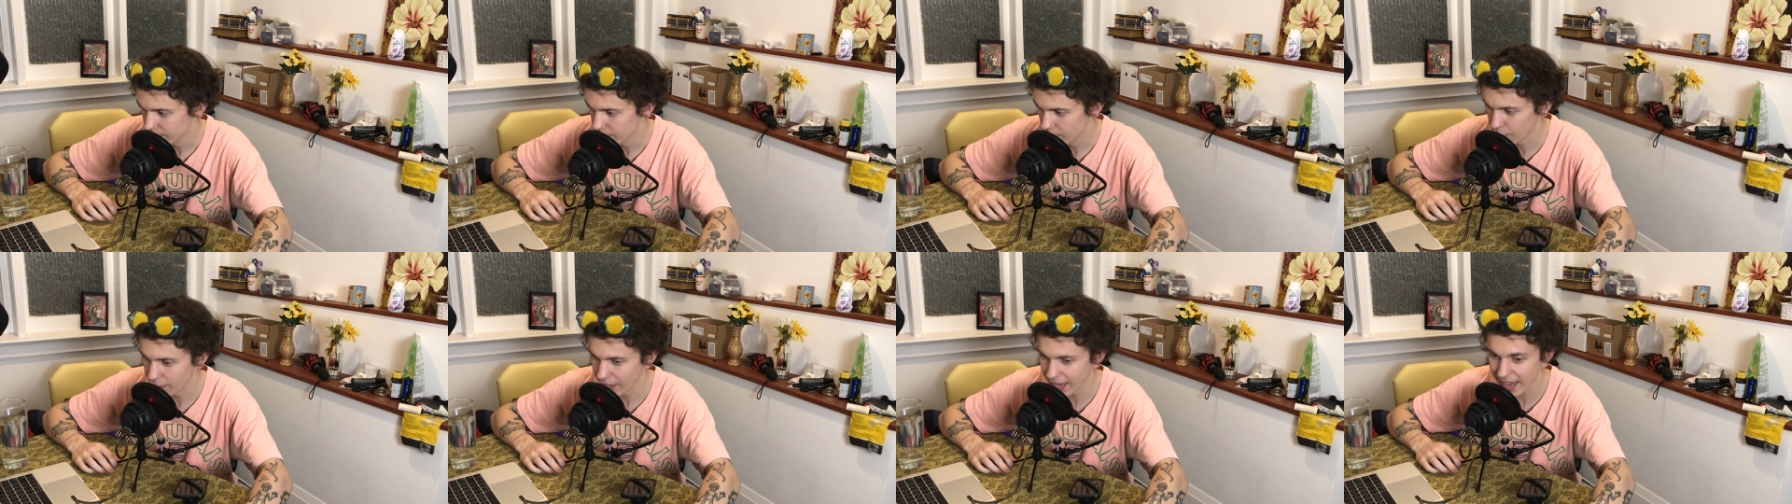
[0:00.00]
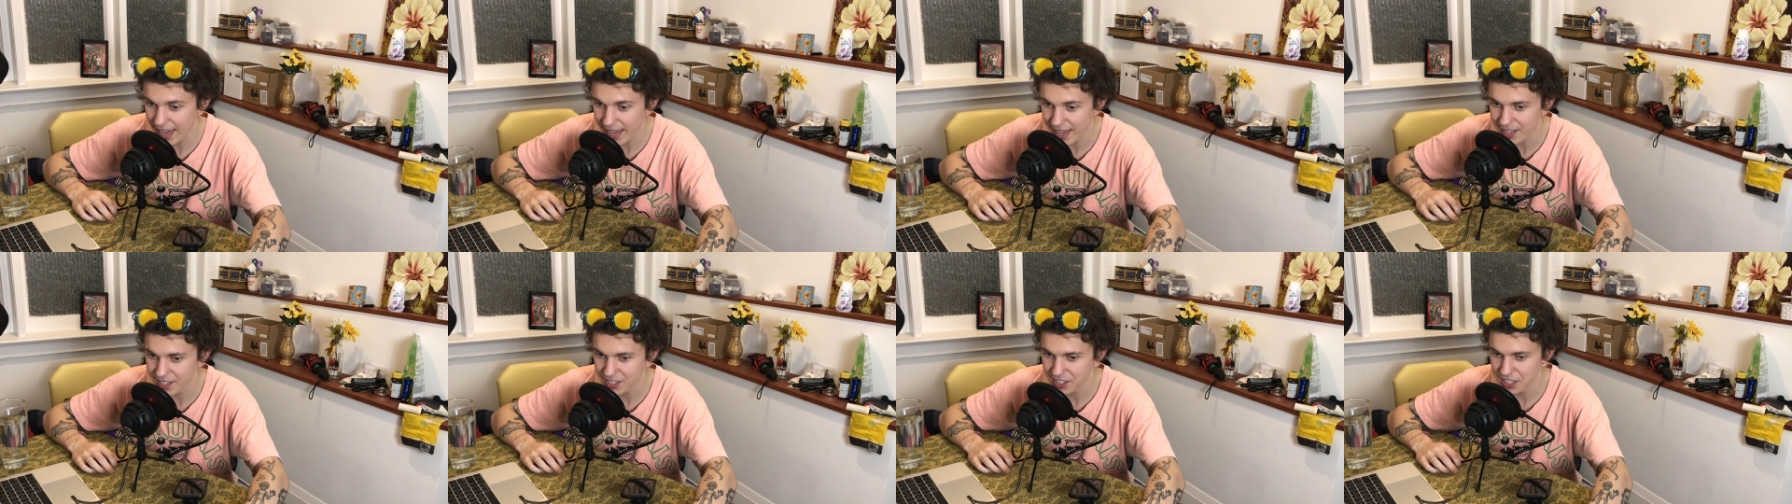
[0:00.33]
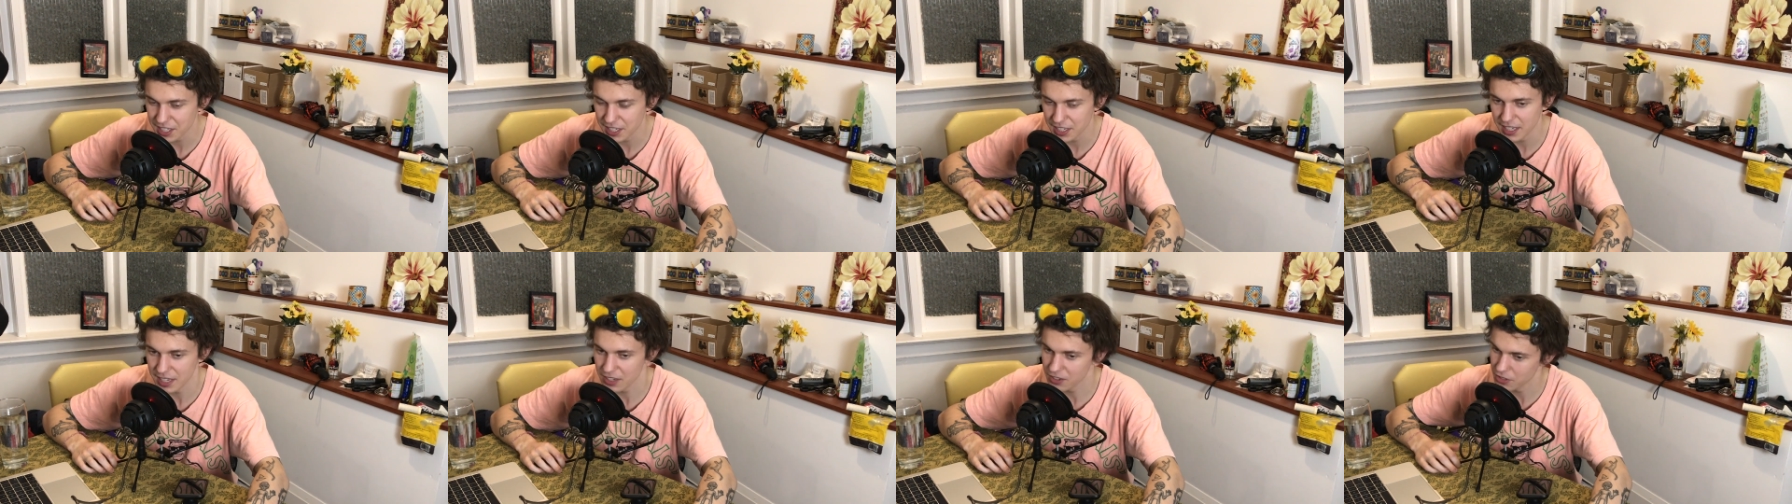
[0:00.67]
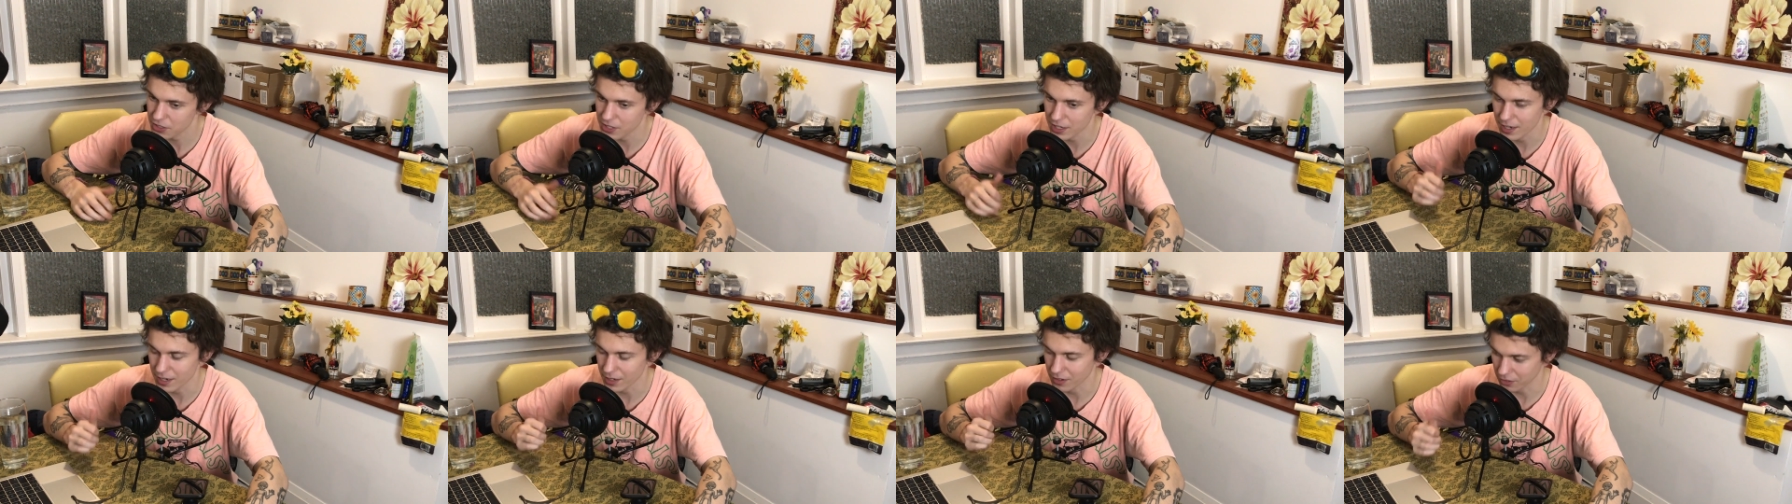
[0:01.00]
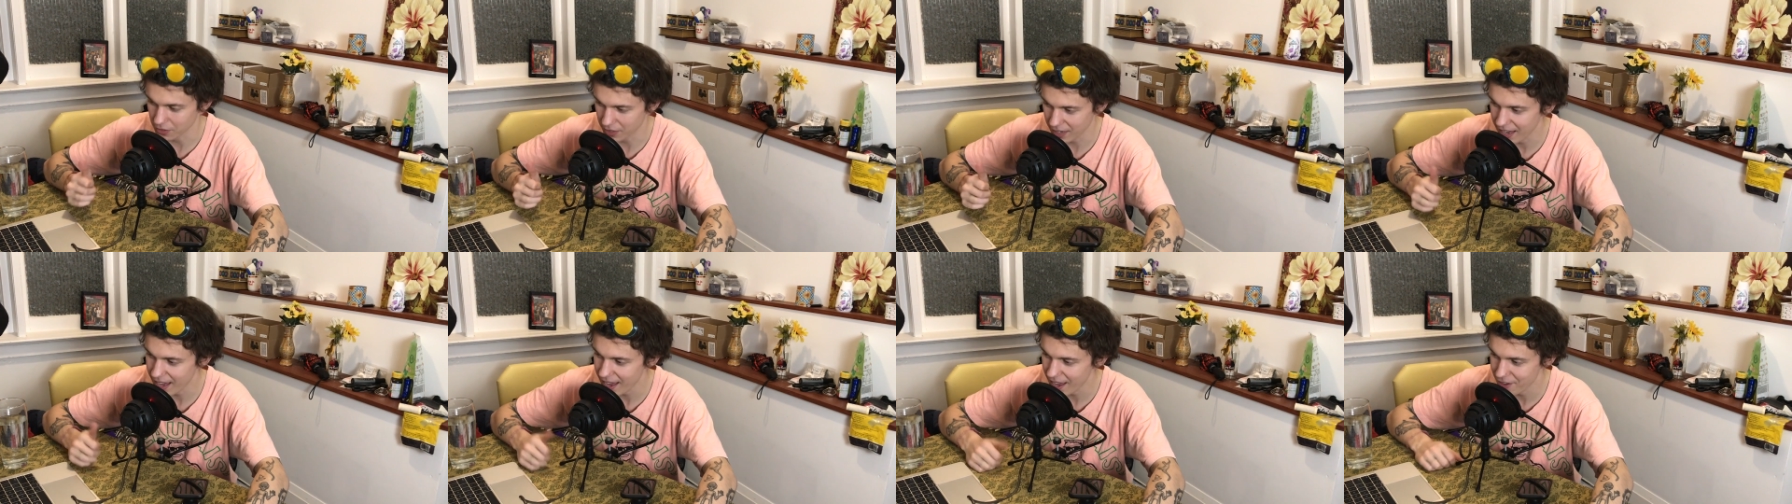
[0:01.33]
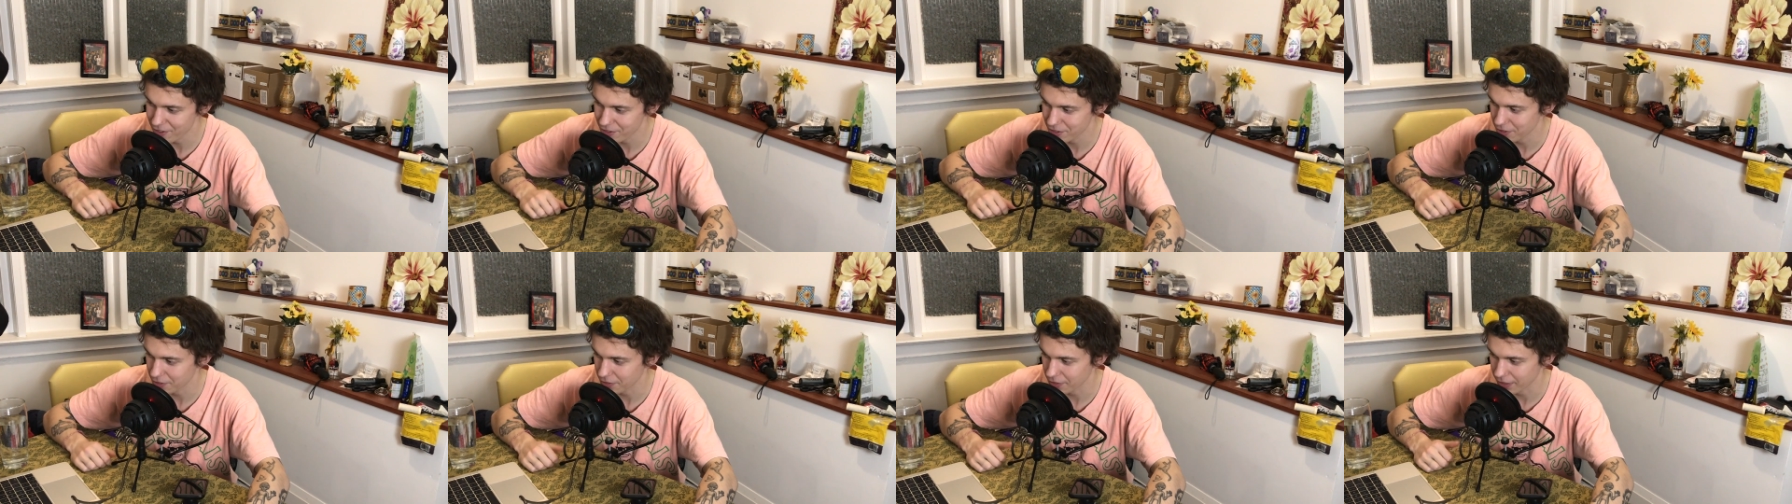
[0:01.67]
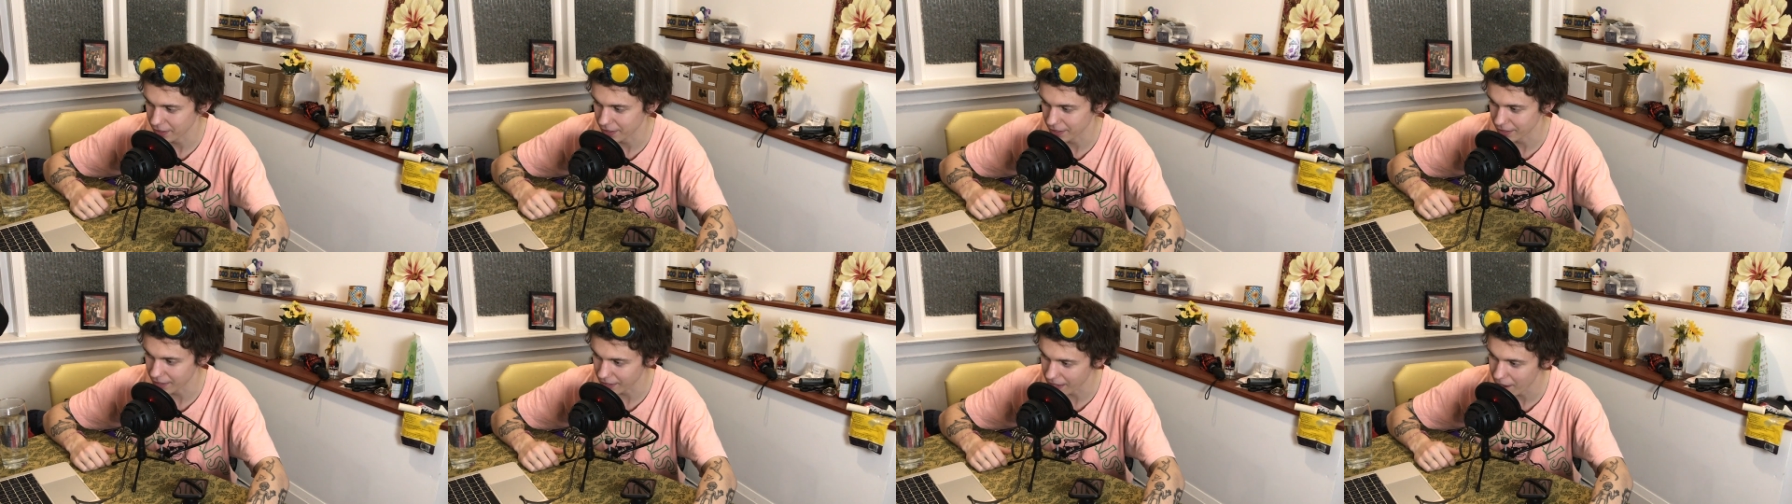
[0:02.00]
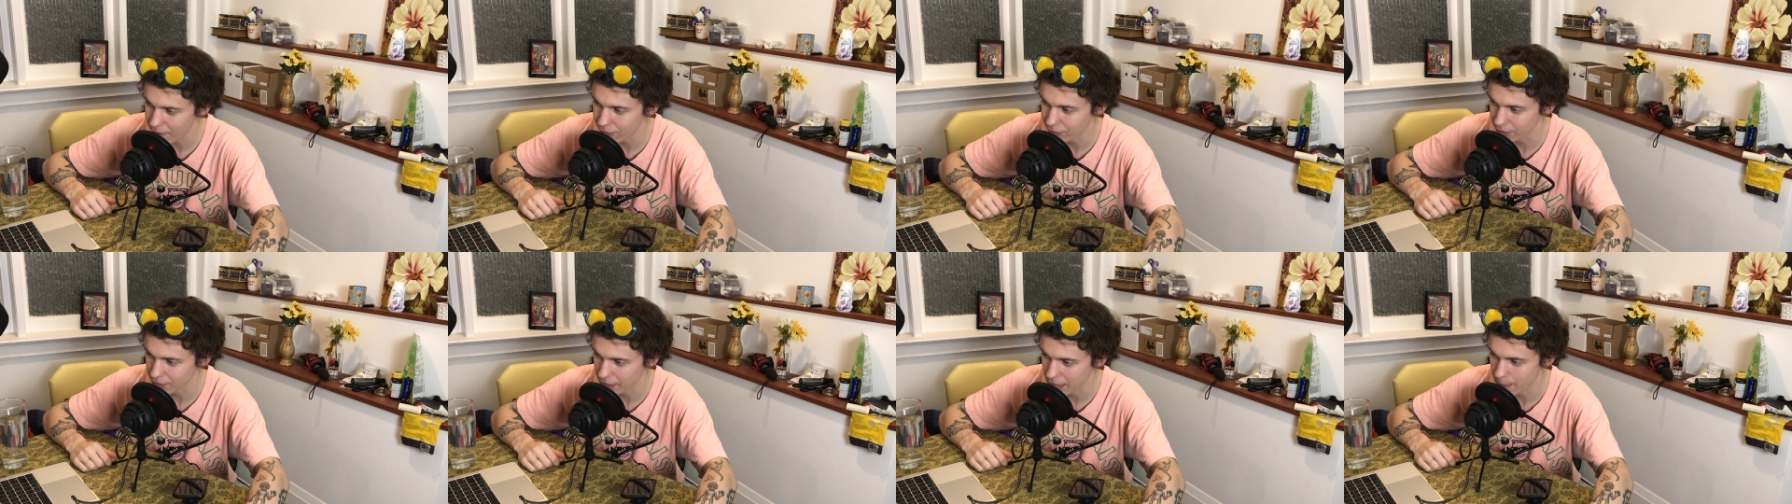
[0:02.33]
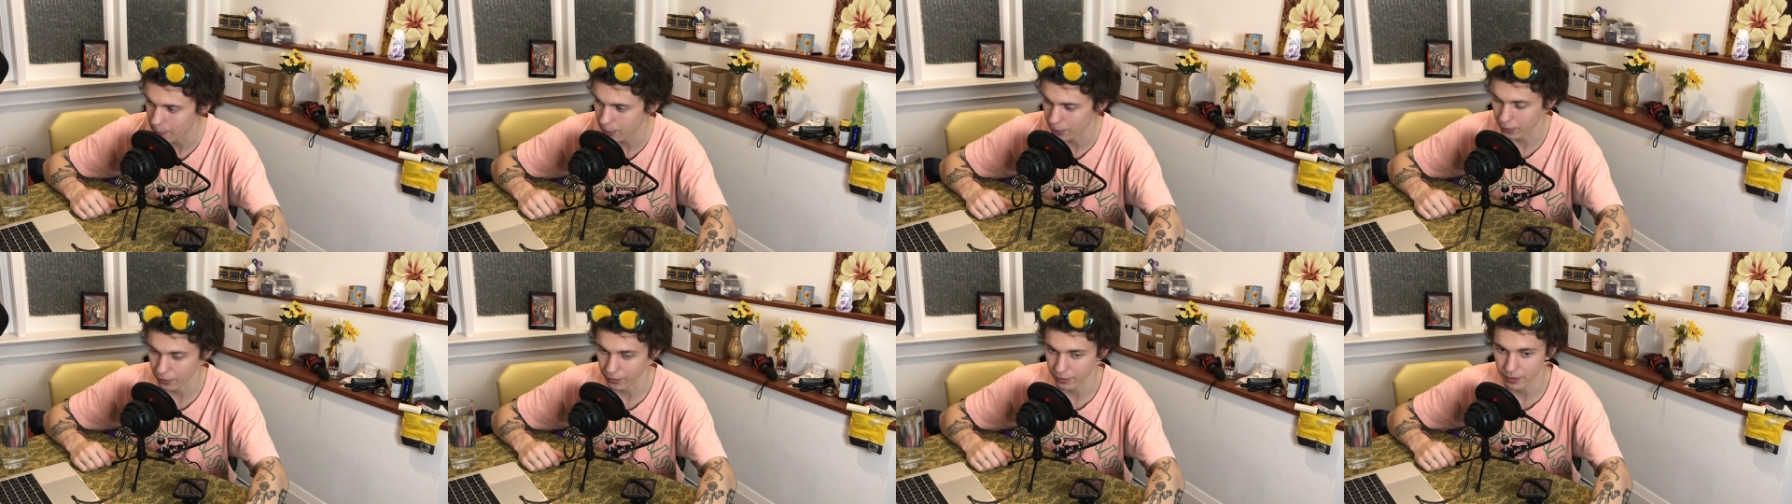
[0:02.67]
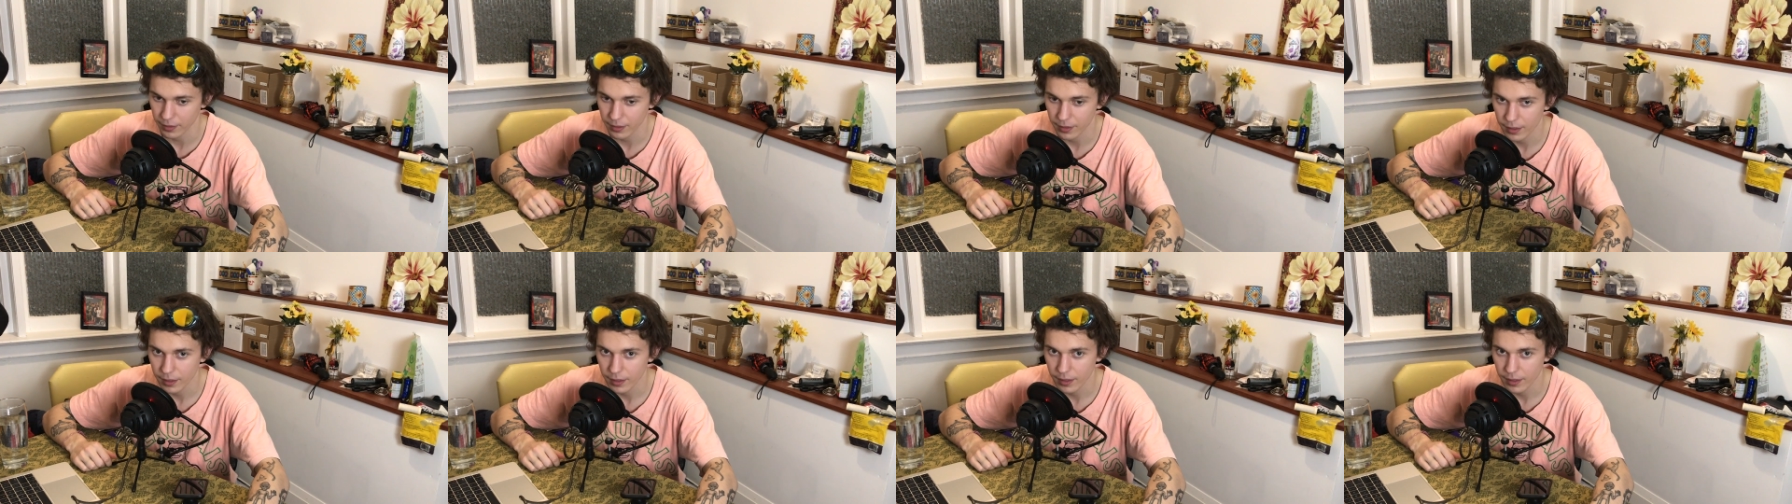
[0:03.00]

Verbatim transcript: Like A C D C and Kiss and like Def Leppard.